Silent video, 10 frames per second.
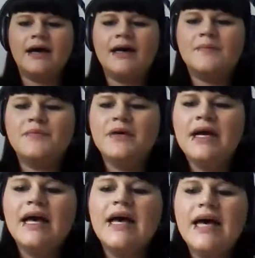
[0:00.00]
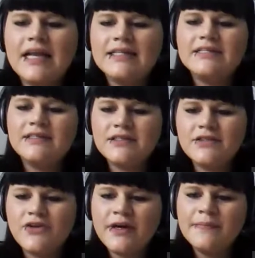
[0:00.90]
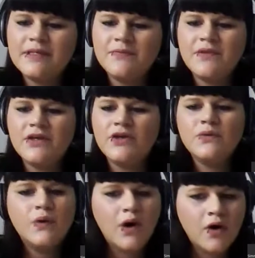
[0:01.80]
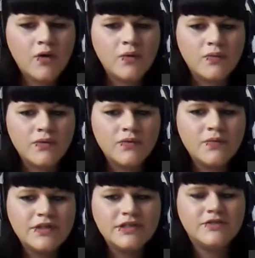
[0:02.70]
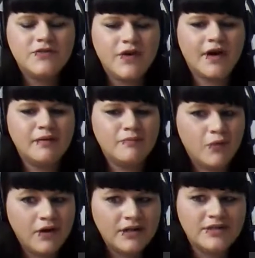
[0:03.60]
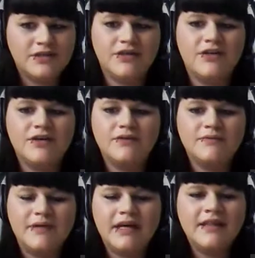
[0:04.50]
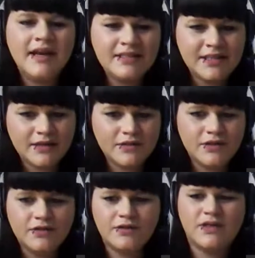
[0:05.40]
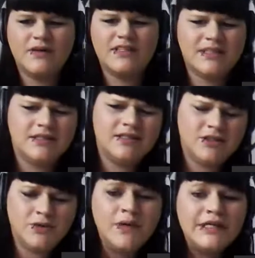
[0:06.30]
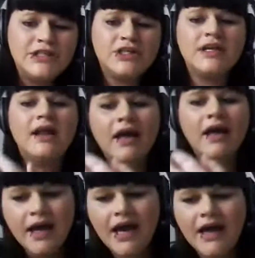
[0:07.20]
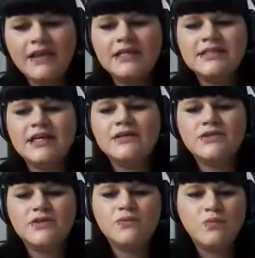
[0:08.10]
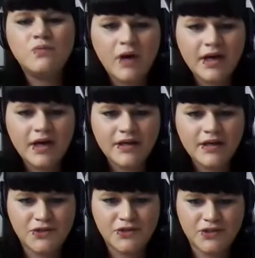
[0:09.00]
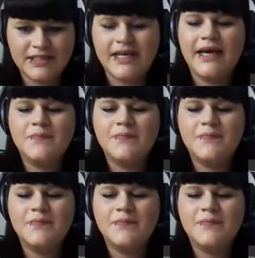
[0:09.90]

And it says describe something you own which is very important to you. And then it tells you, so it's the situation, and then it tells you what you should say.